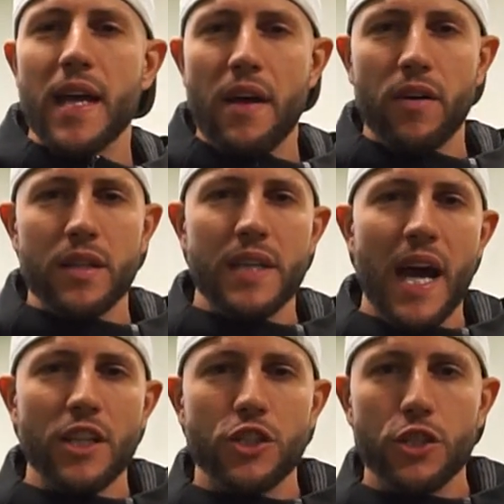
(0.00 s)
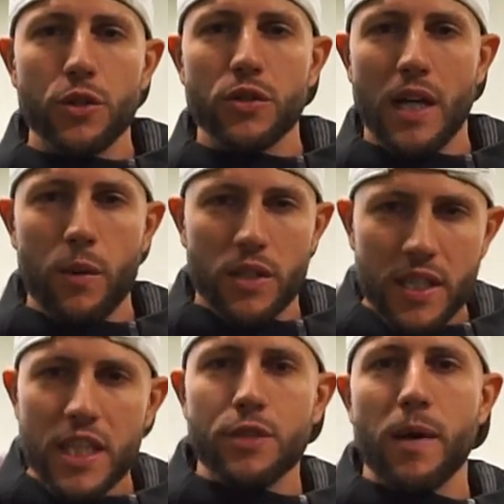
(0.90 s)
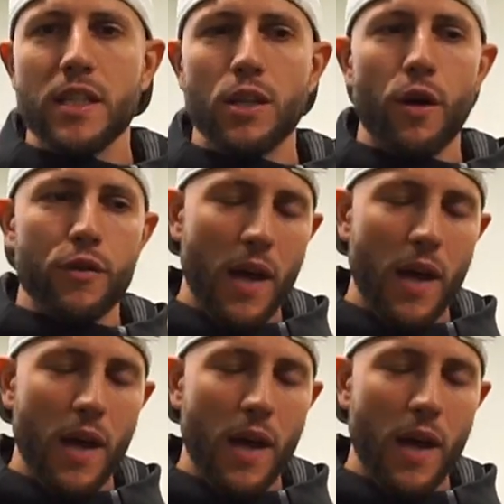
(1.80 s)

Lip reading: to have untied shoes, and I would teach myself,